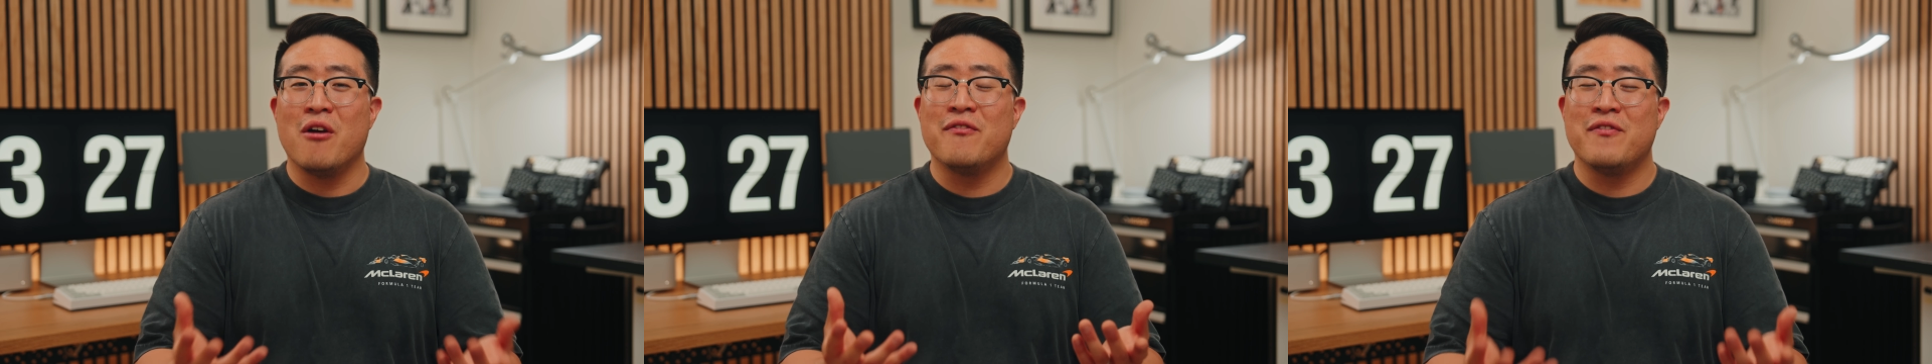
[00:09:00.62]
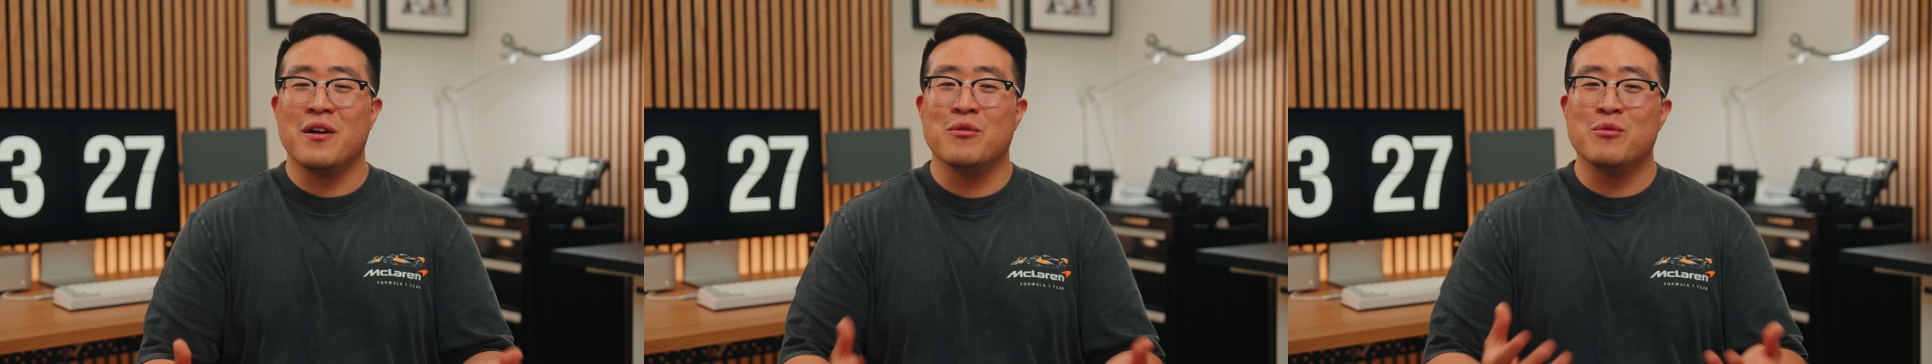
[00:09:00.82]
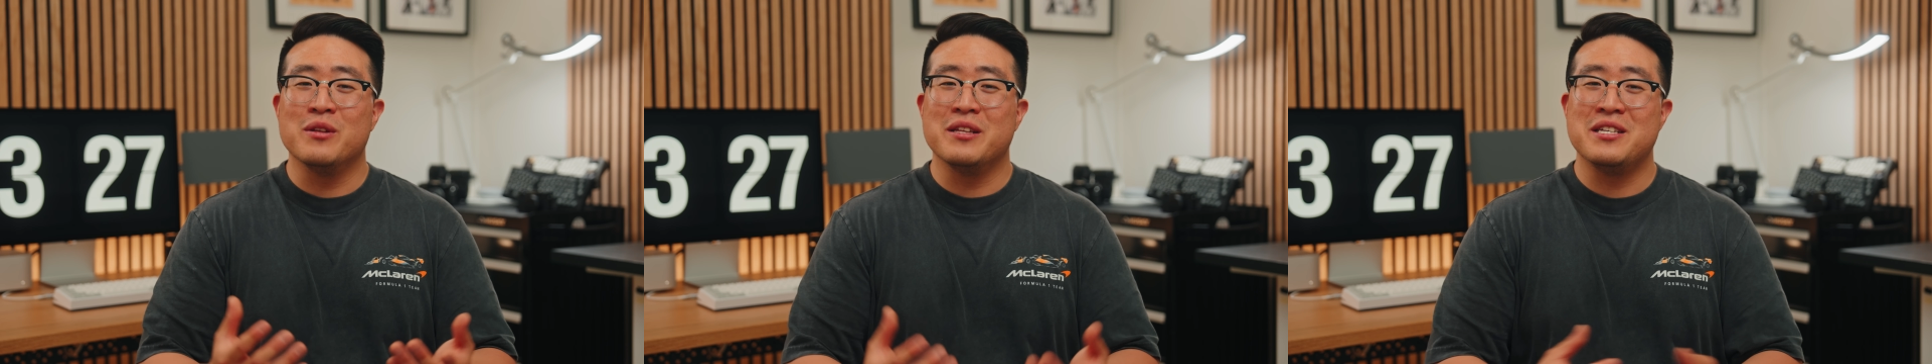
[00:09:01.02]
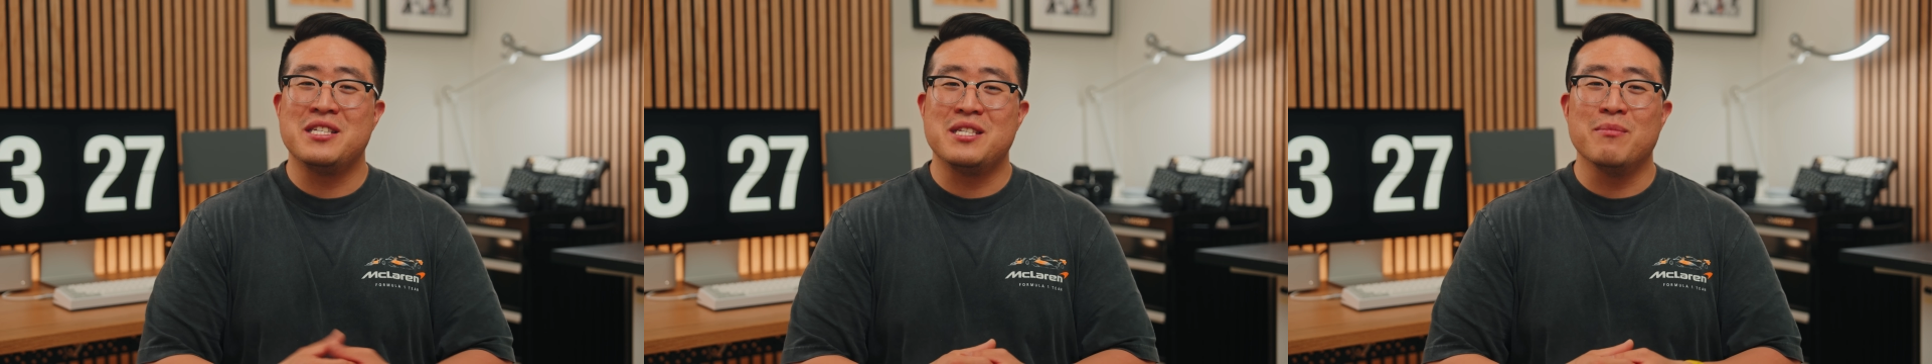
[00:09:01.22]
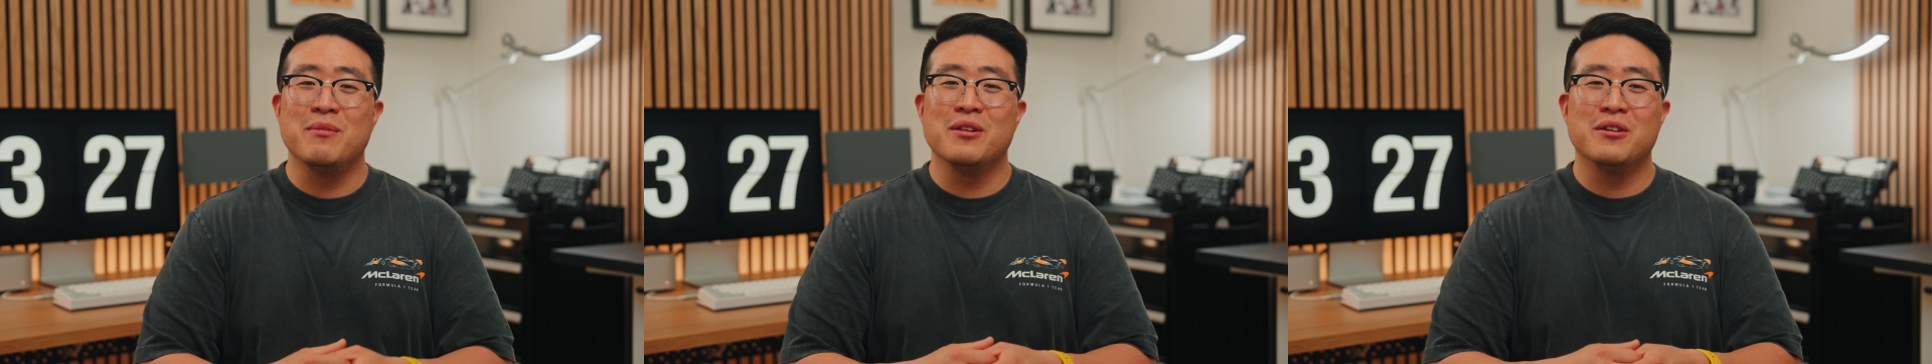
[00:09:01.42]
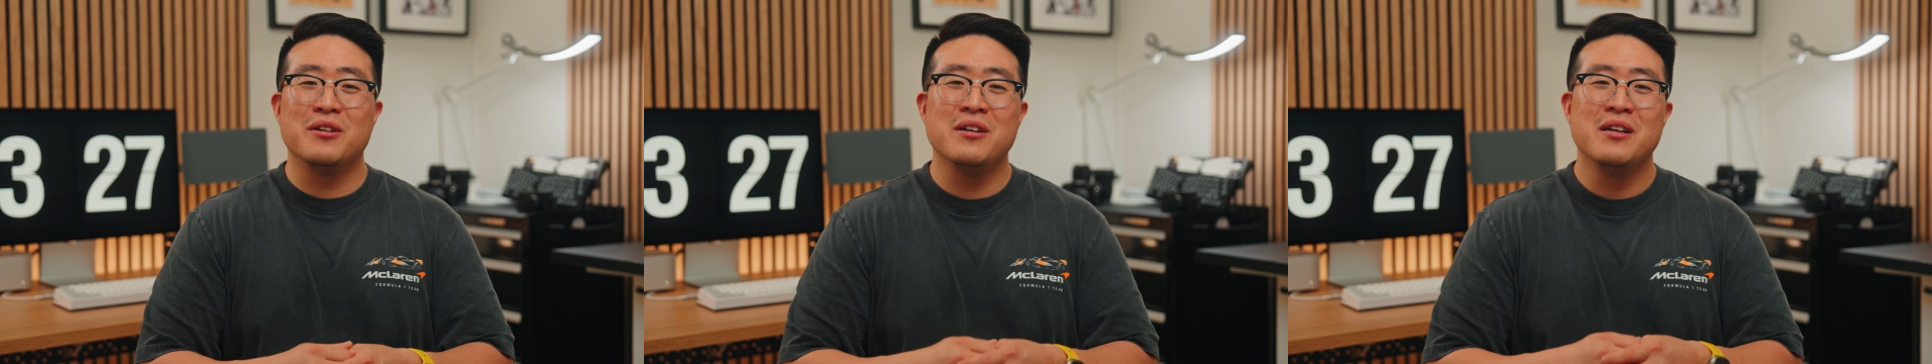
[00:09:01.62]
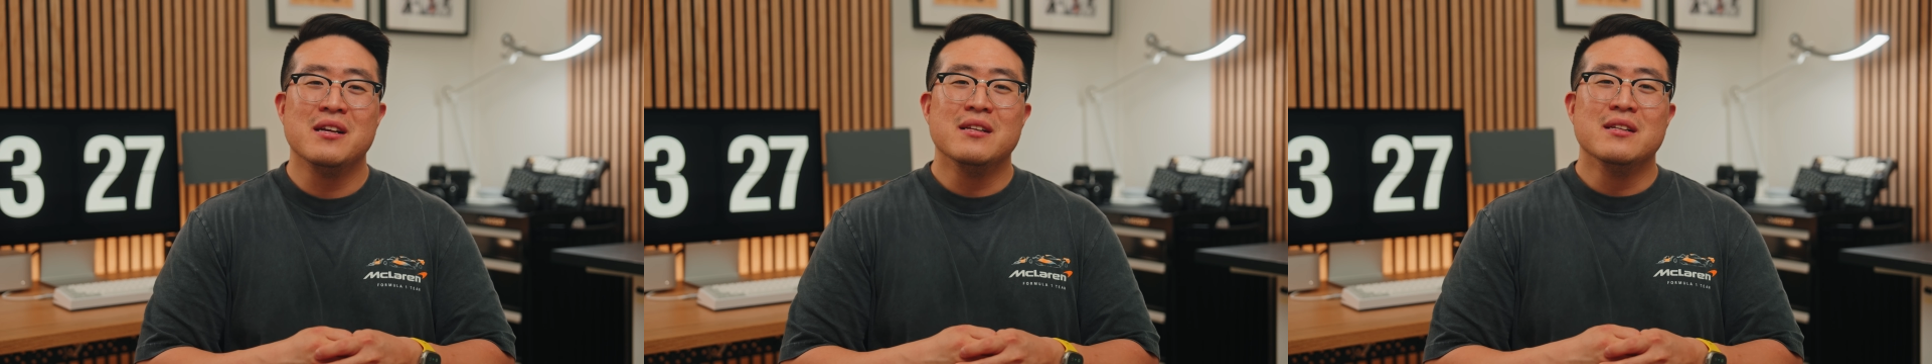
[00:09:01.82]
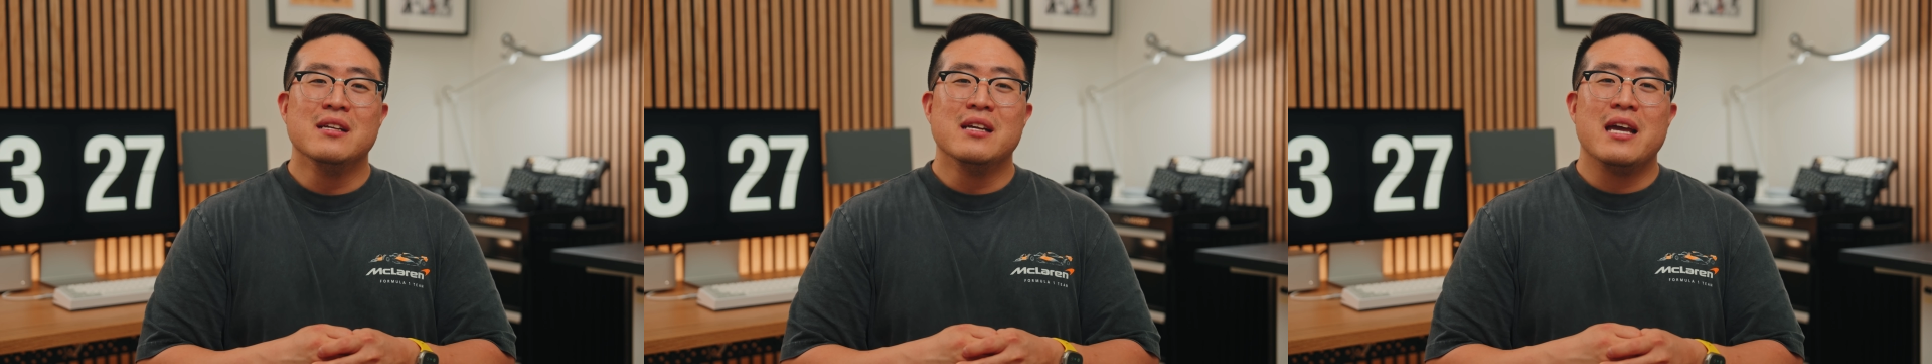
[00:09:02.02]
felt really similar.
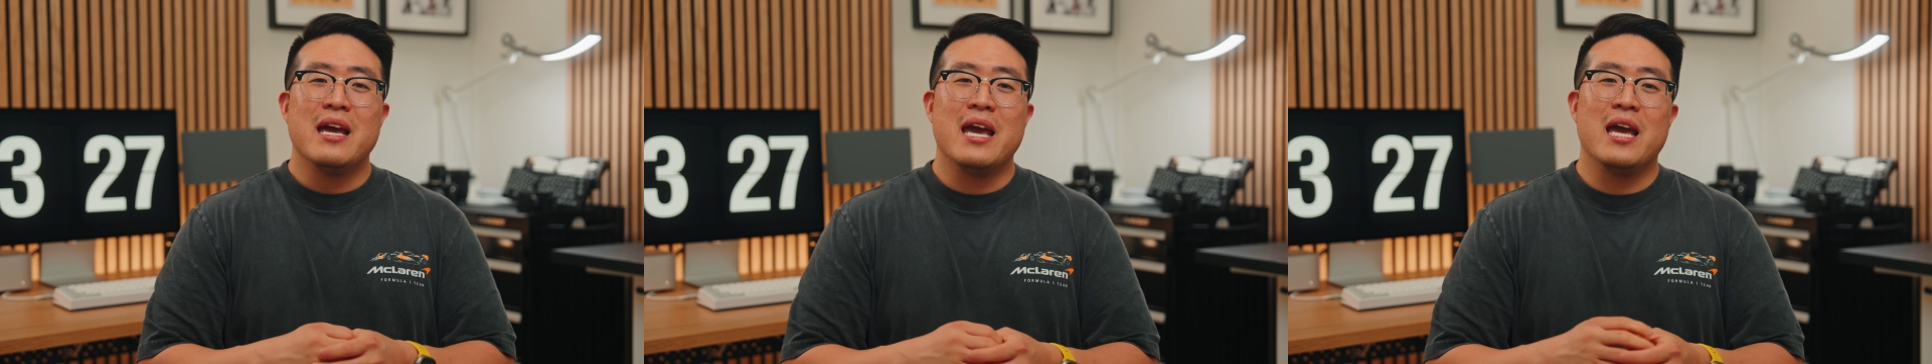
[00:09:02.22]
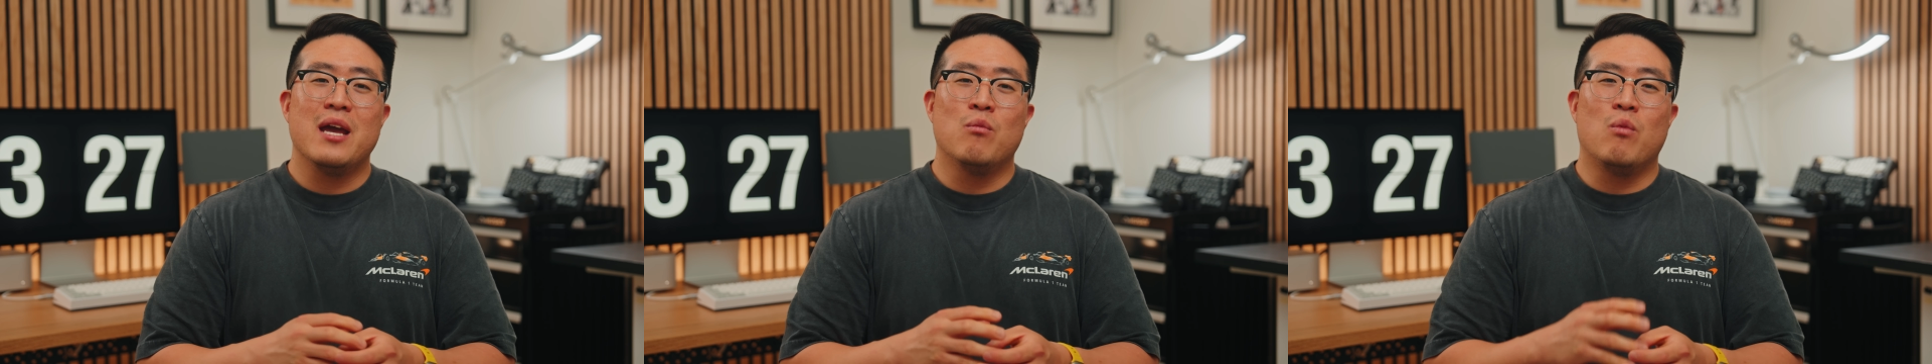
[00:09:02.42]
And